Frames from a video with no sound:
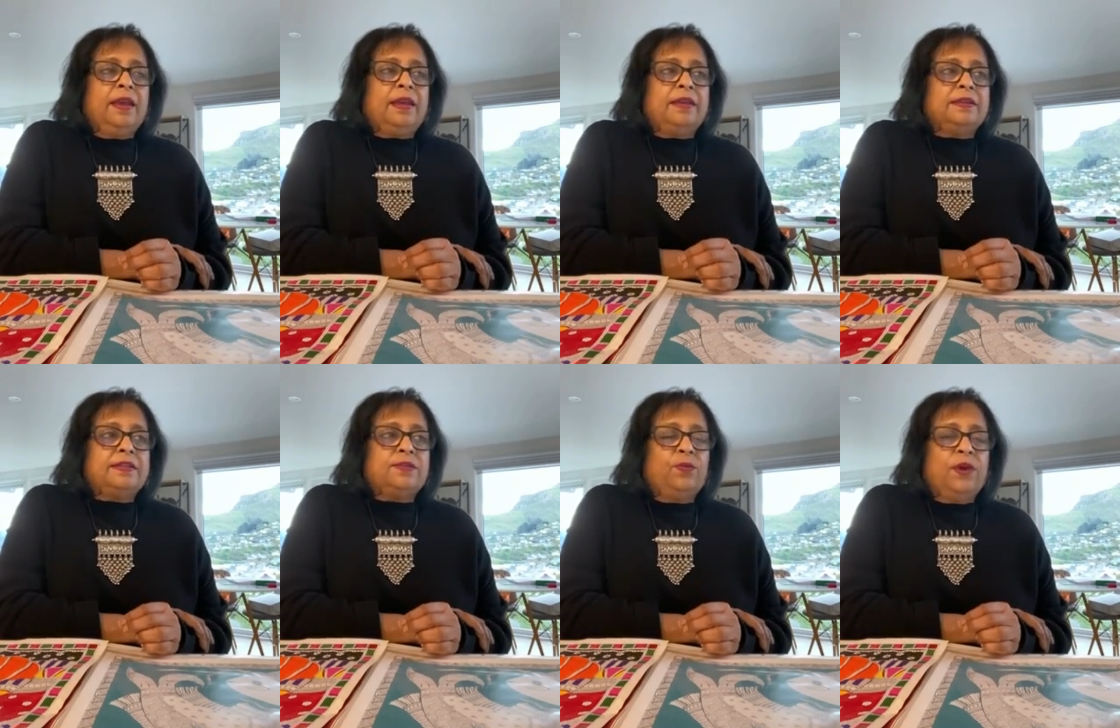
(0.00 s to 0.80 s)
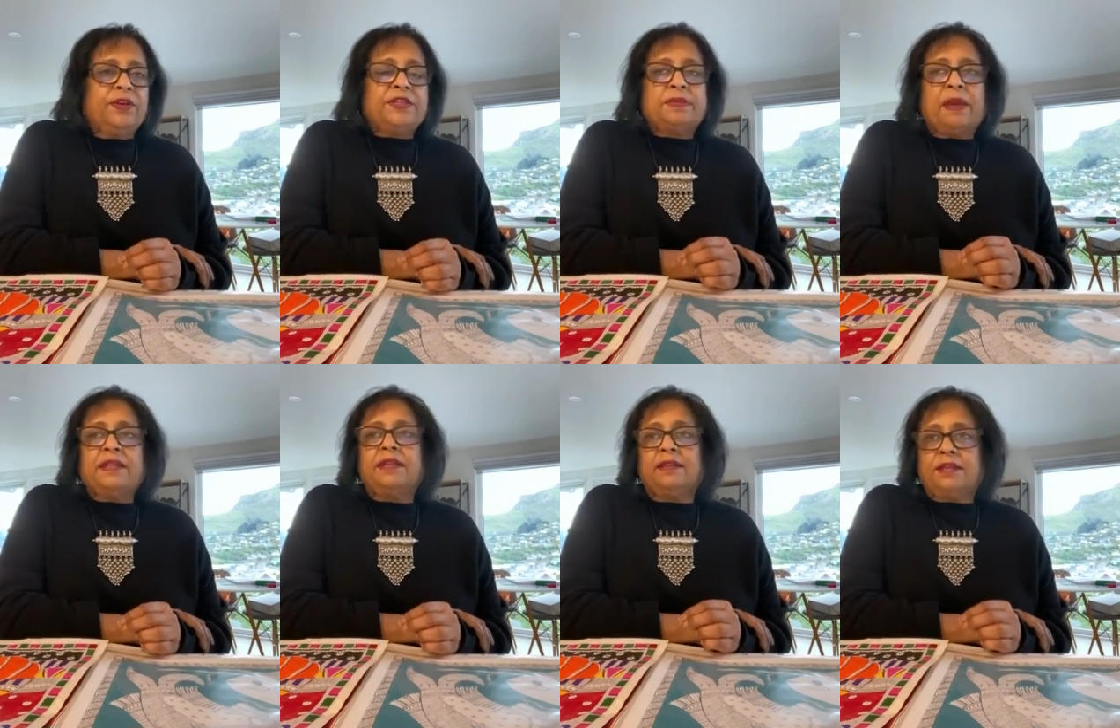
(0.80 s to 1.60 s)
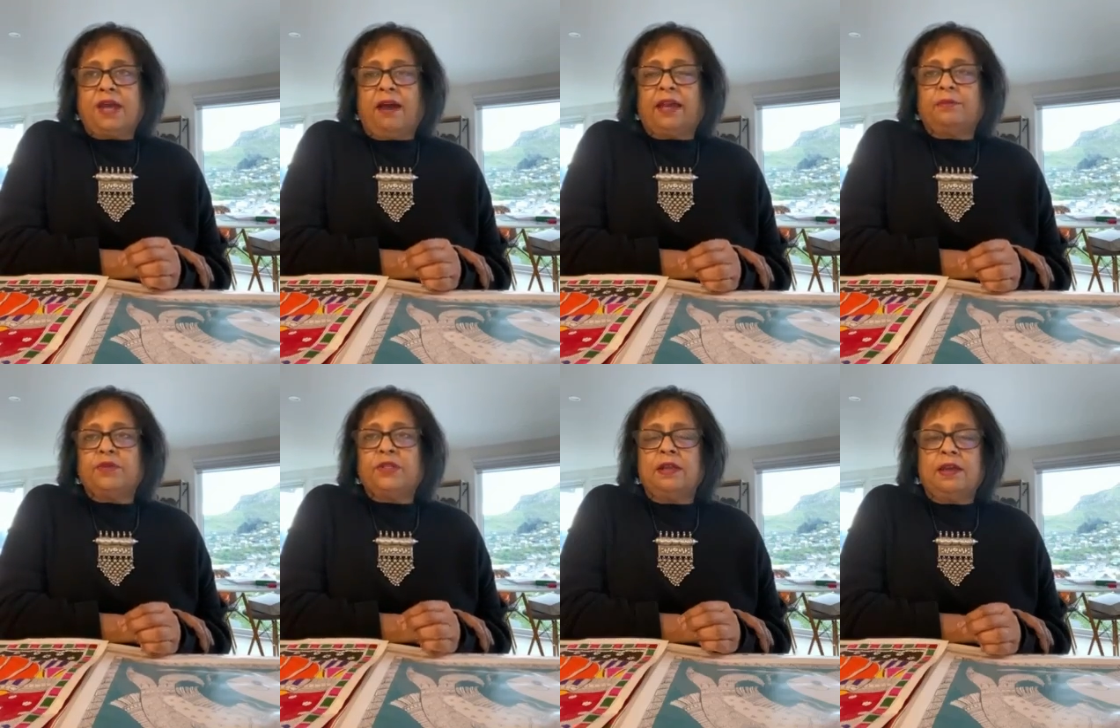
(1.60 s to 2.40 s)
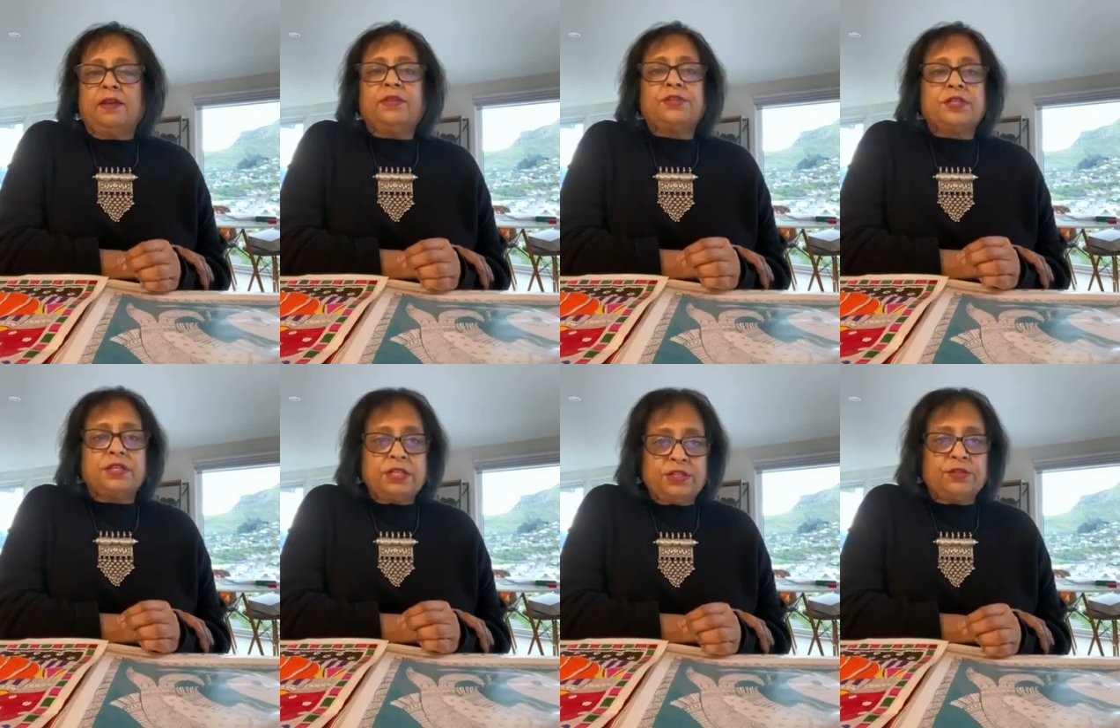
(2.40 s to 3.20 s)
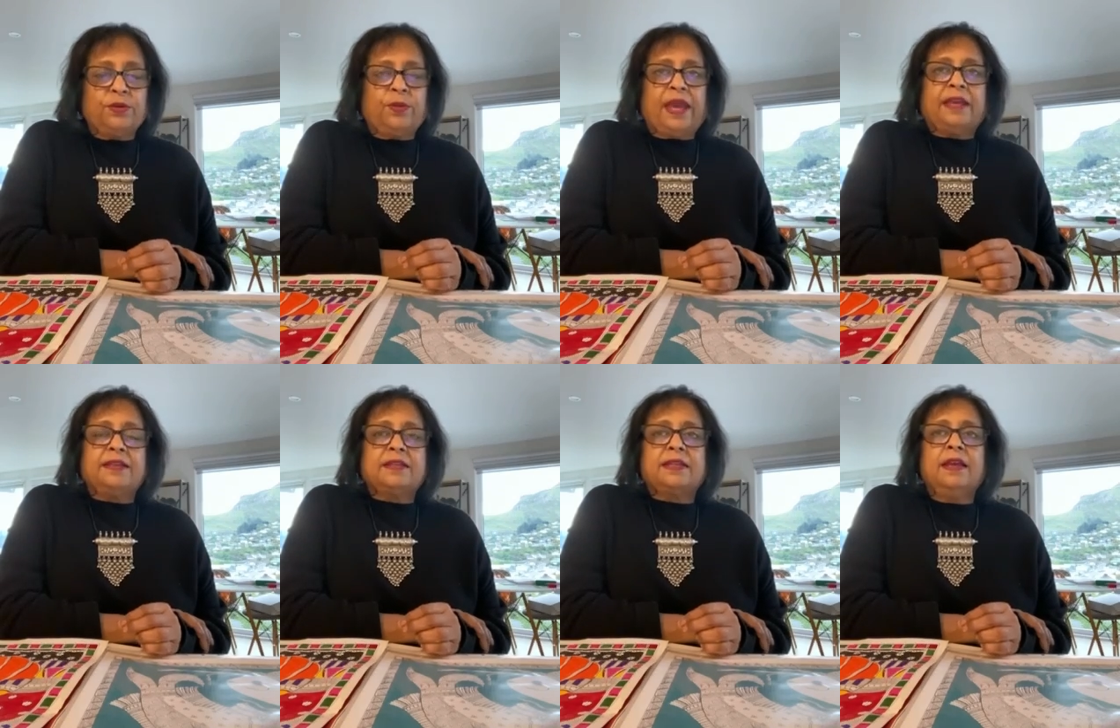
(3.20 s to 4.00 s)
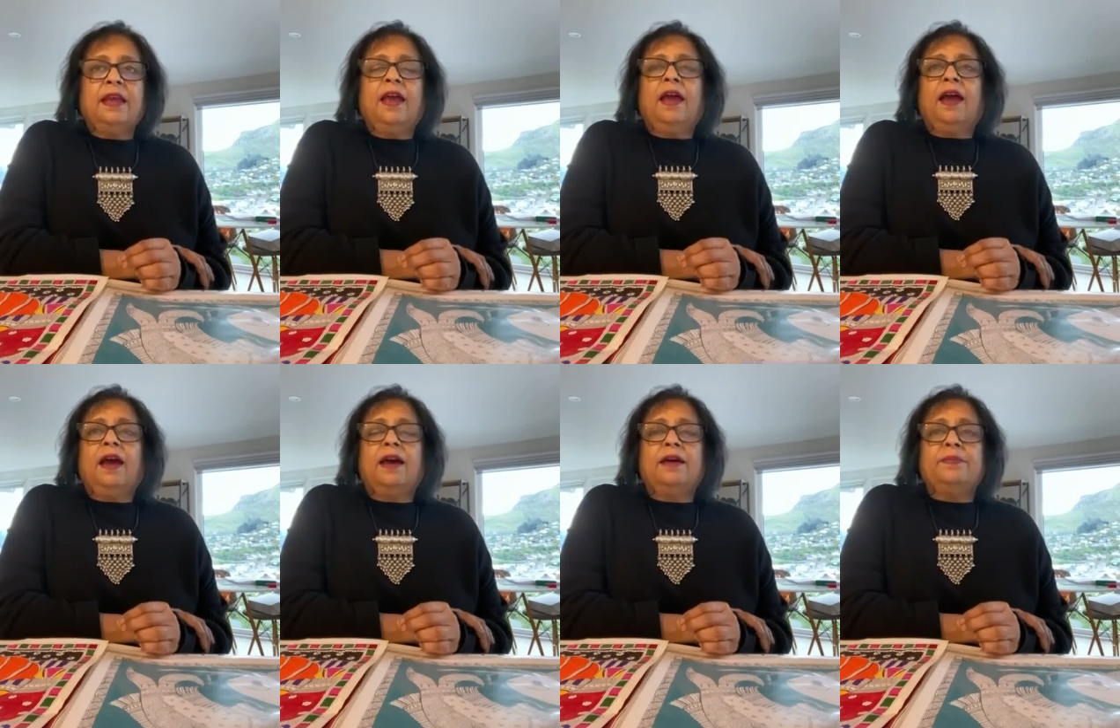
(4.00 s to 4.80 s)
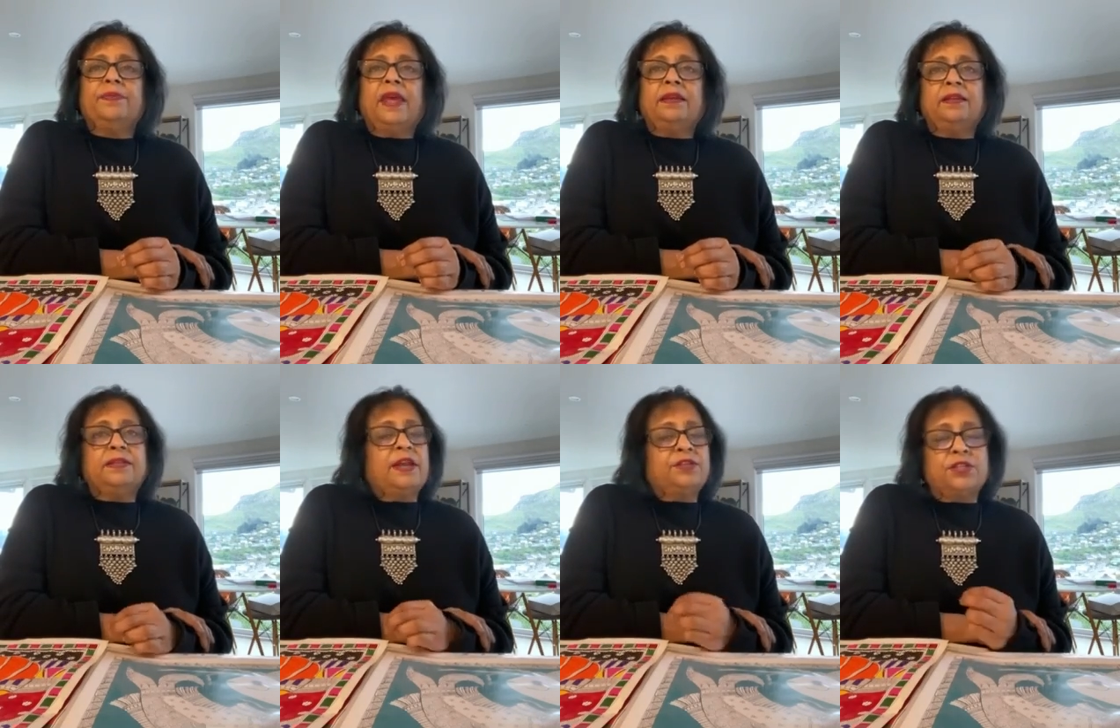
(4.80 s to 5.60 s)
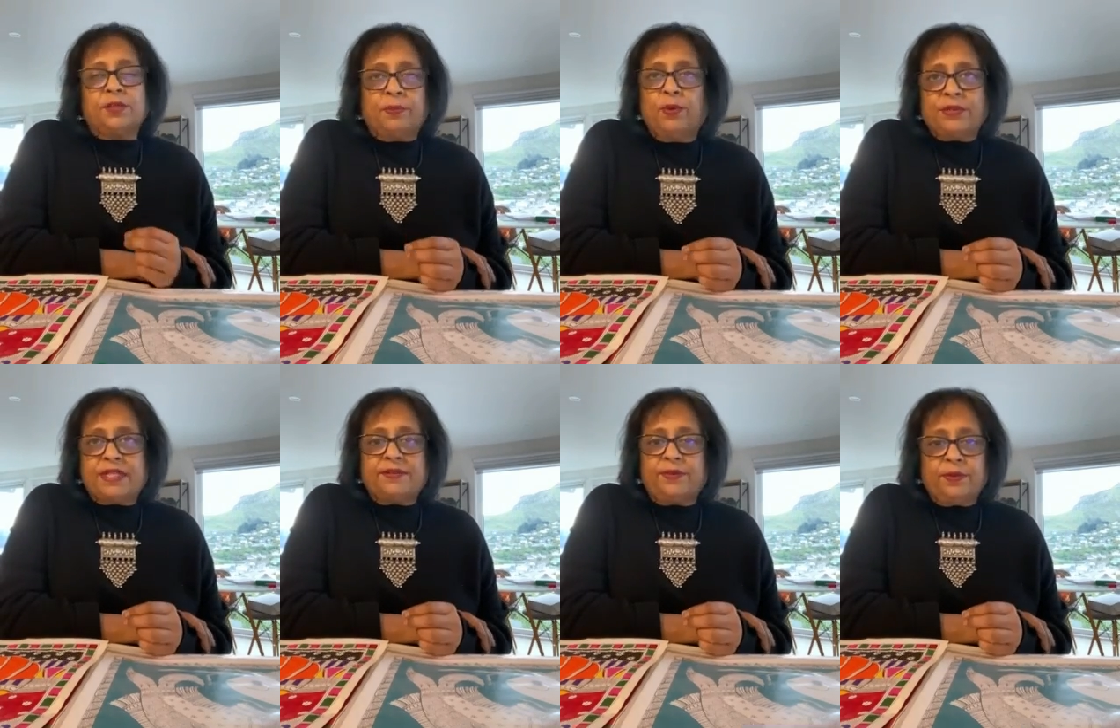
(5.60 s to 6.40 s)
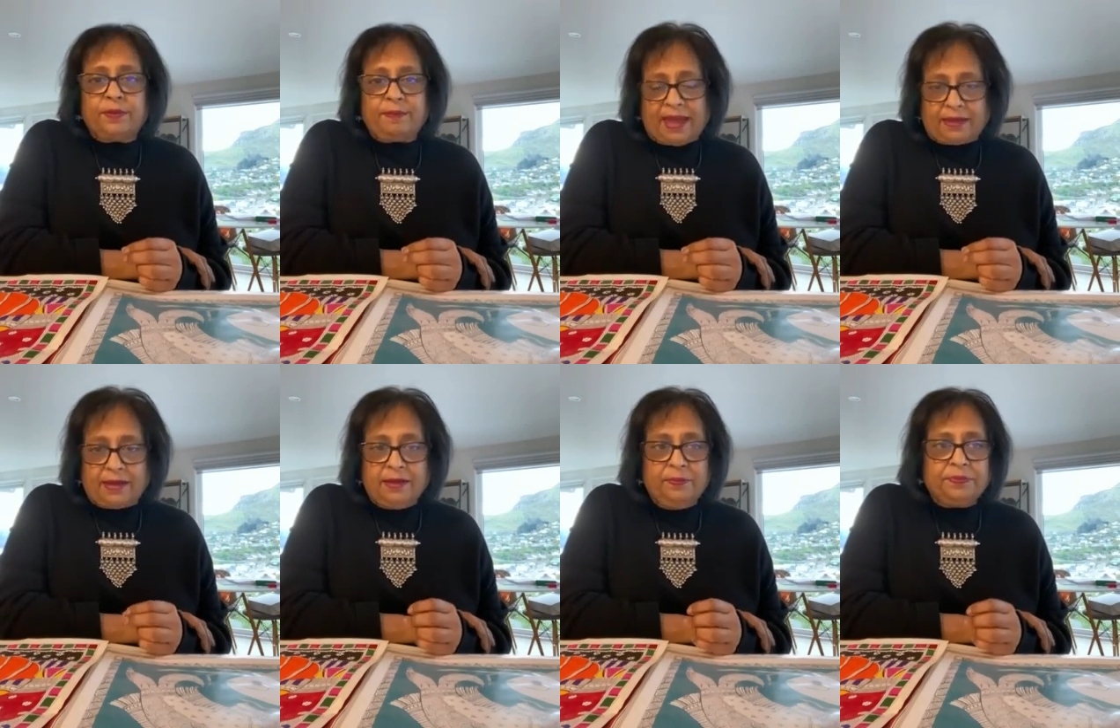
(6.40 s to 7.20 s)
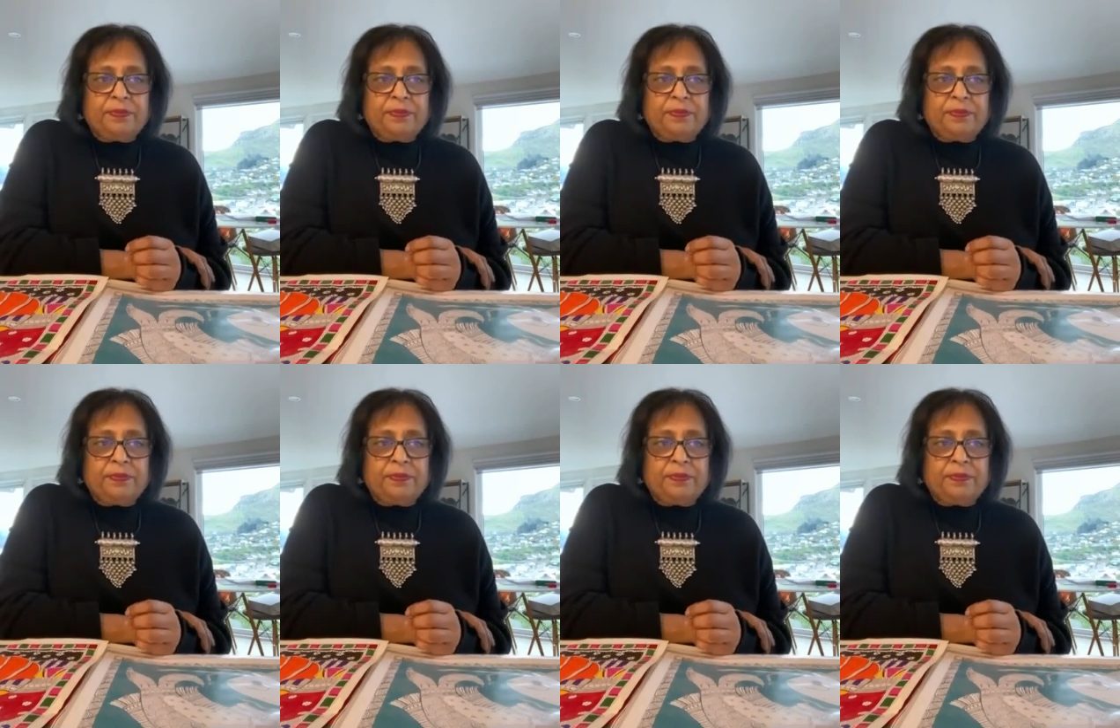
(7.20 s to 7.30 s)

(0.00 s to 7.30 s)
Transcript: It's worth spending the time to learn the traditional ways in such a supportive manner.